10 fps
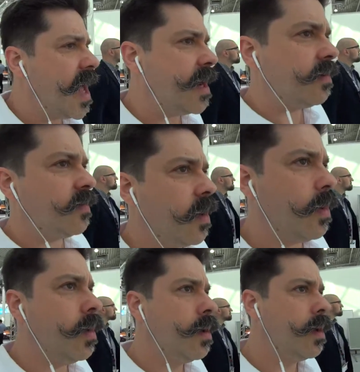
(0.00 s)
and
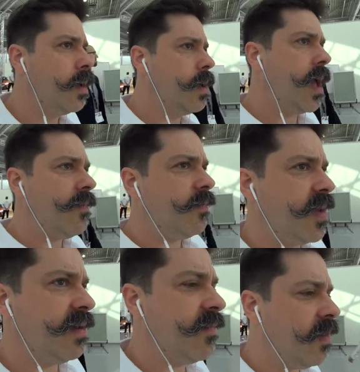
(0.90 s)
so I've
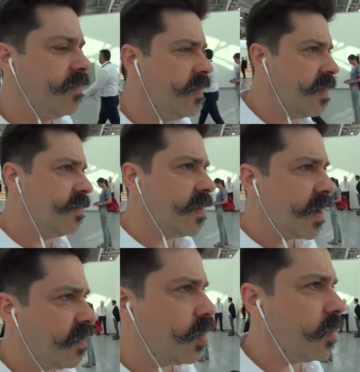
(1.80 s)
been involved in this
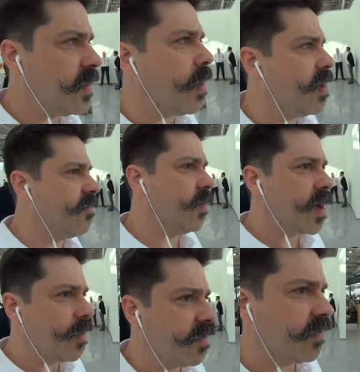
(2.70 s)
exhibitors area for a
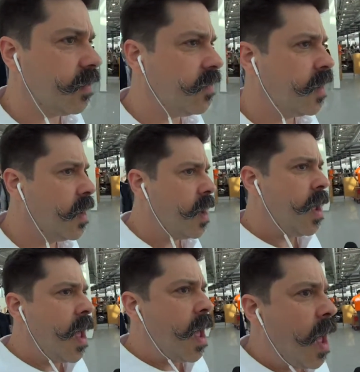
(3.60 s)
couple of years,
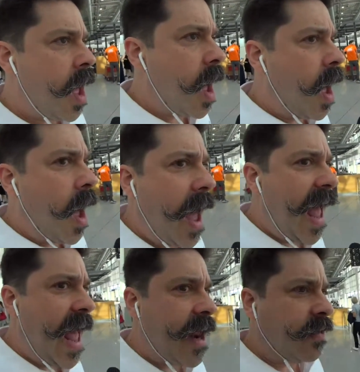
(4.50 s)

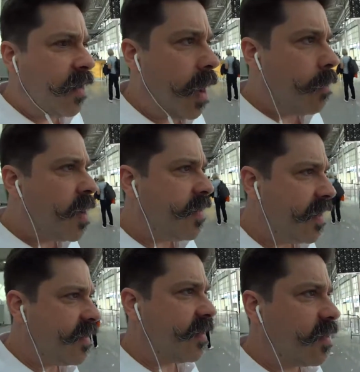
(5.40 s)
and um,
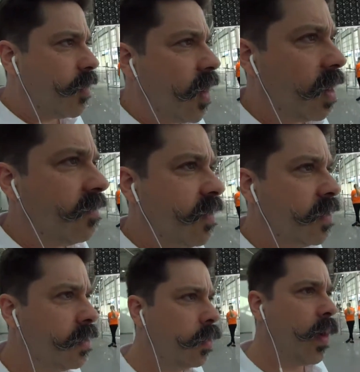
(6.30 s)
that takes up all of
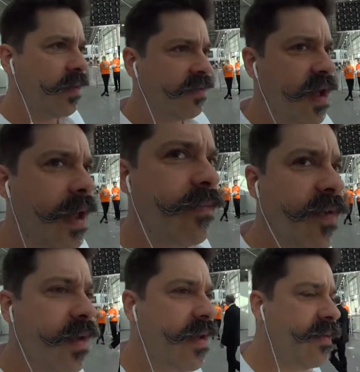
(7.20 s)
one's time
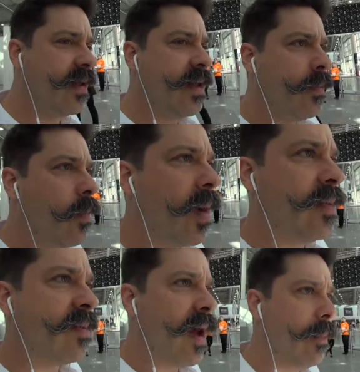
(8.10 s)
very easily.
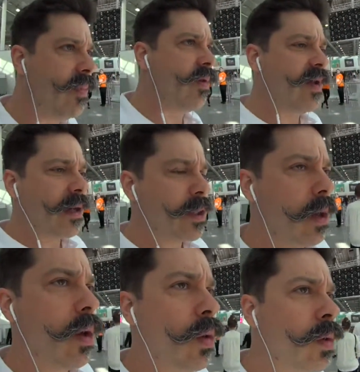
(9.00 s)
But um, there's actually
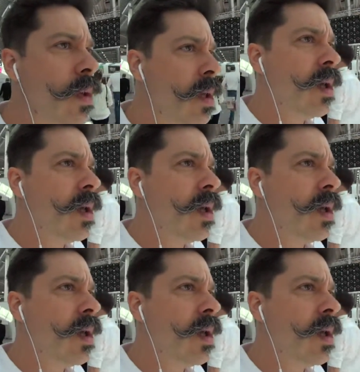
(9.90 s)
a whole